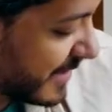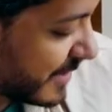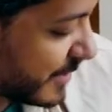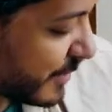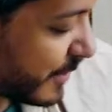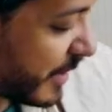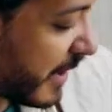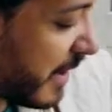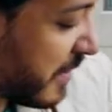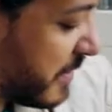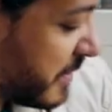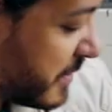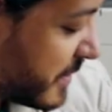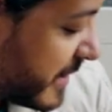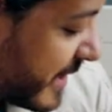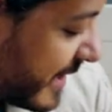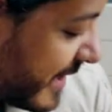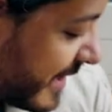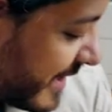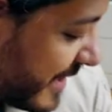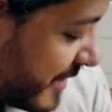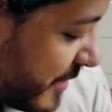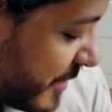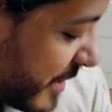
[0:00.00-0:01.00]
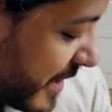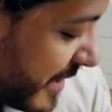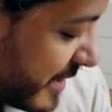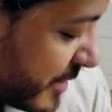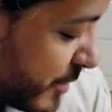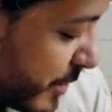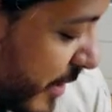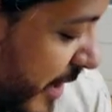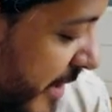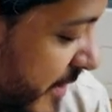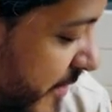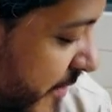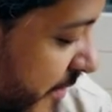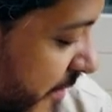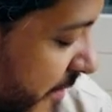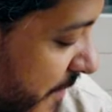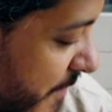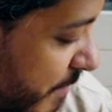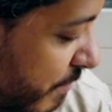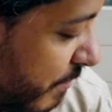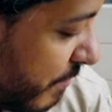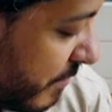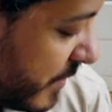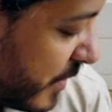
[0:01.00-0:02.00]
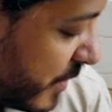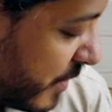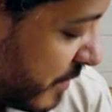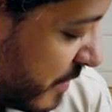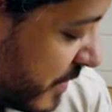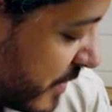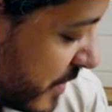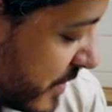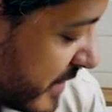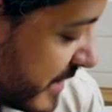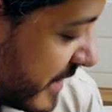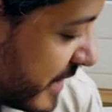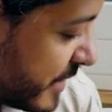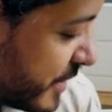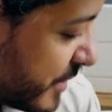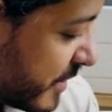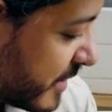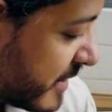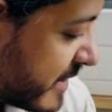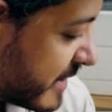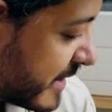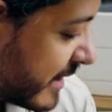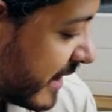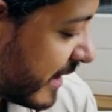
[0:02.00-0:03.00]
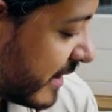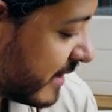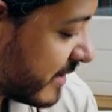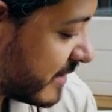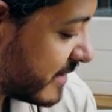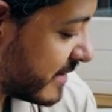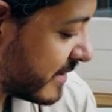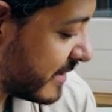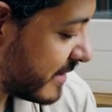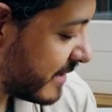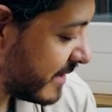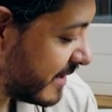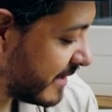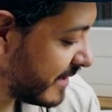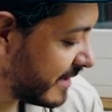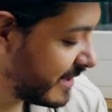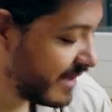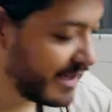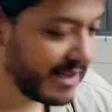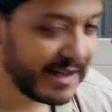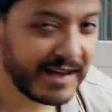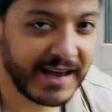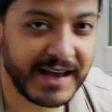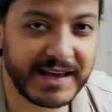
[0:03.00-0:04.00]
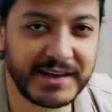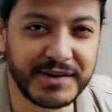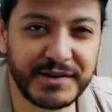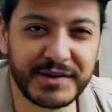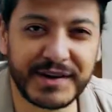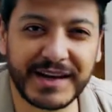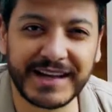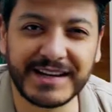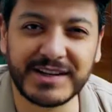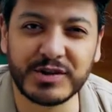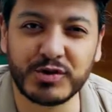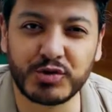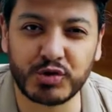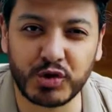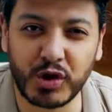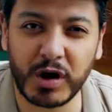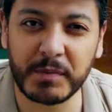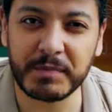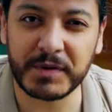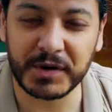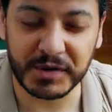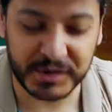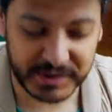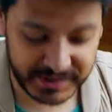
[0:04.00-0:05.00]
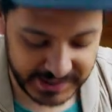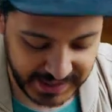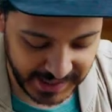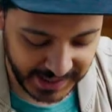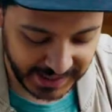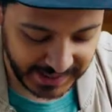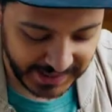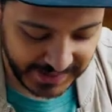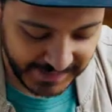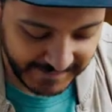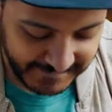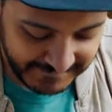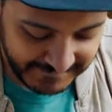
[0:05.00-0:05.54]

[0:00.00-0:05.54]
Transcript: so now you can you can try your your musician skills and you can drum your steak